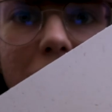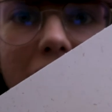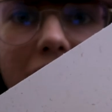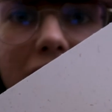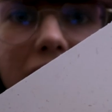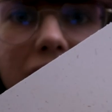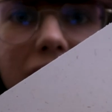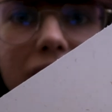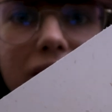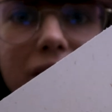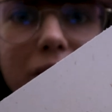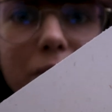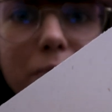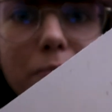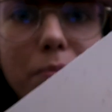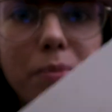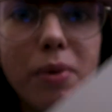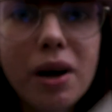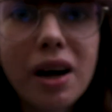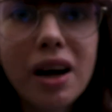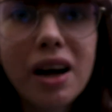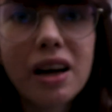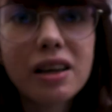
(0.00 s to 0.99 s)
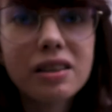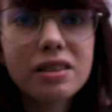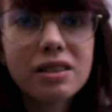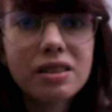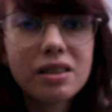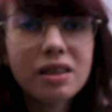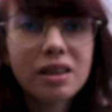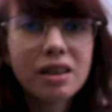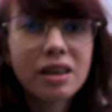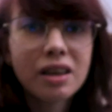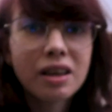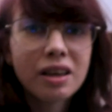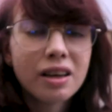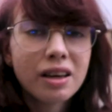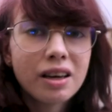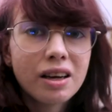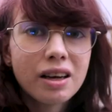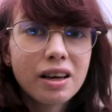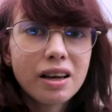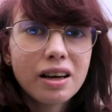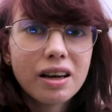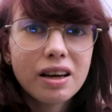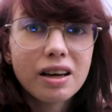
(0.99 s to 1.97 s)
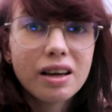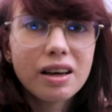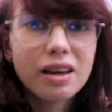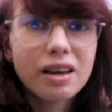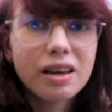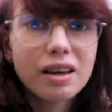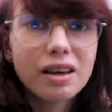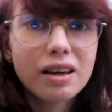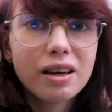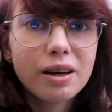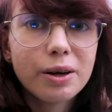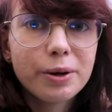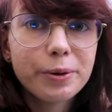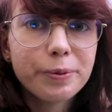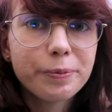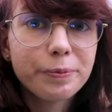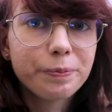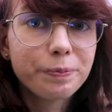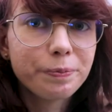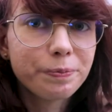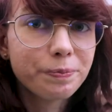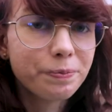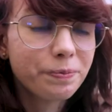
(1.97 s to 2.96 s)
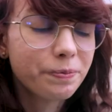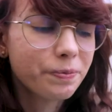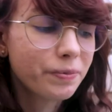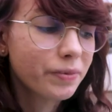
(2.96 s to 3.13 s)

checked it but um,